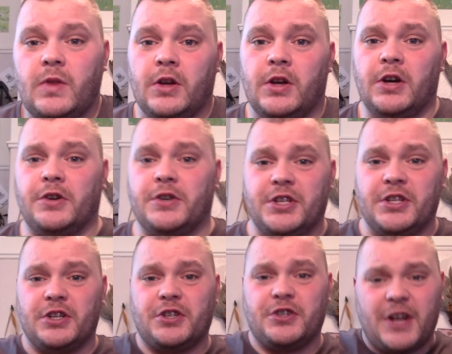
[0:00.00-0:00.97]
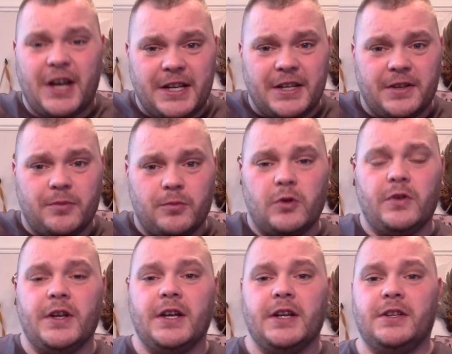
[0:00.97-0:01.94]
because you're not straining and
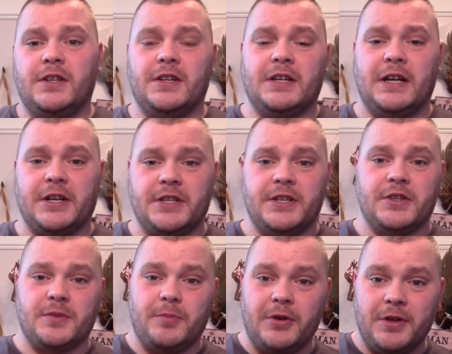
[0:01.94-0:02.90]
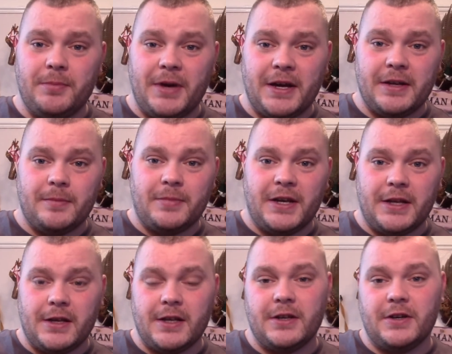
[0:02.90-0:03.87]
worrying. You can actually just pull it back and
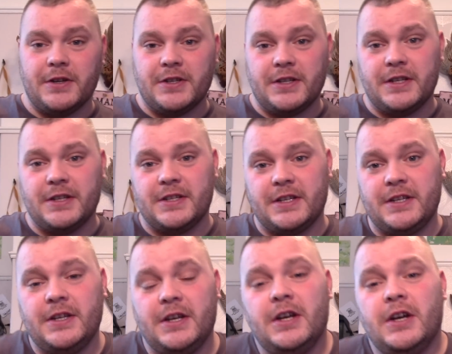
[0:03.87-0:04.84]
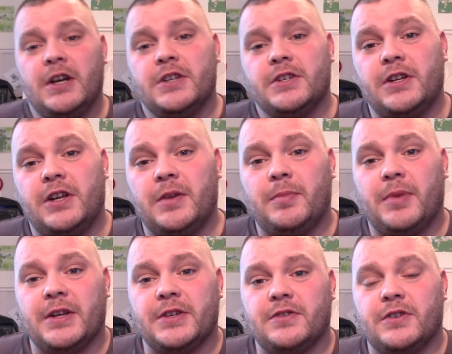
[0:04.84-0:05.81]
plink it nice and easy. So light
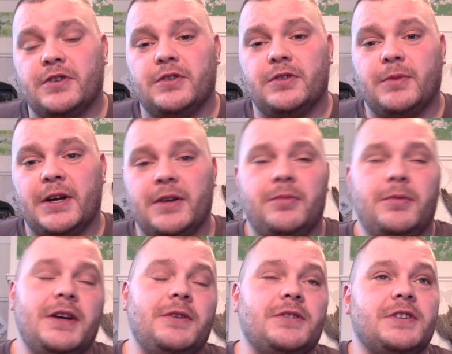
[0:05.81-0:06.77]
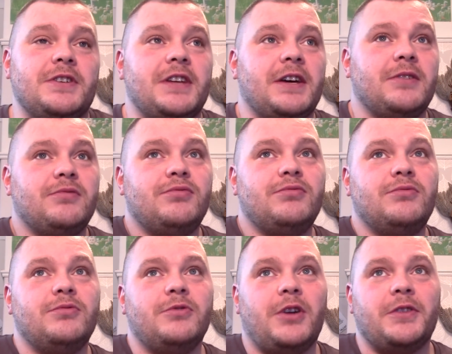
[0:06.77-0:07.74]
bands are a good way. What else is there? Ooh,
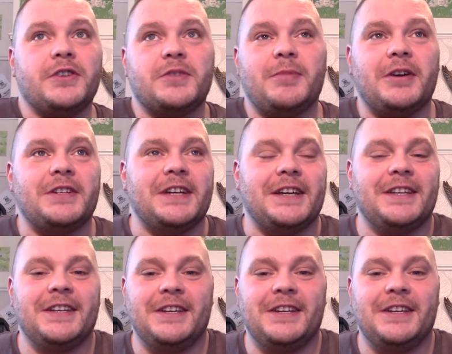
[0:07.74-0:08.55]
we're on the spot here.